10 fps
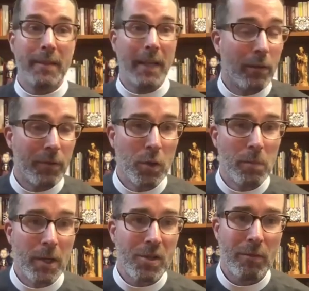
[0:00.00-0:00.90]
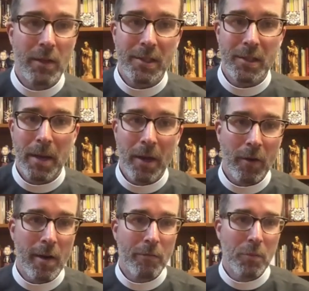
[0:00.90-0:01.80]
interviewed a bunch of us about our
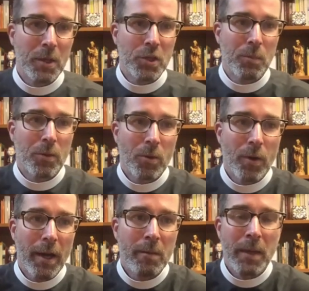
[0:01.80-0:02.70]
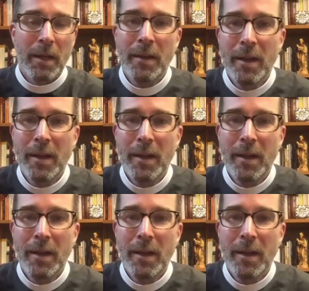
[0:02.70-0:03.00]
confirmation program, and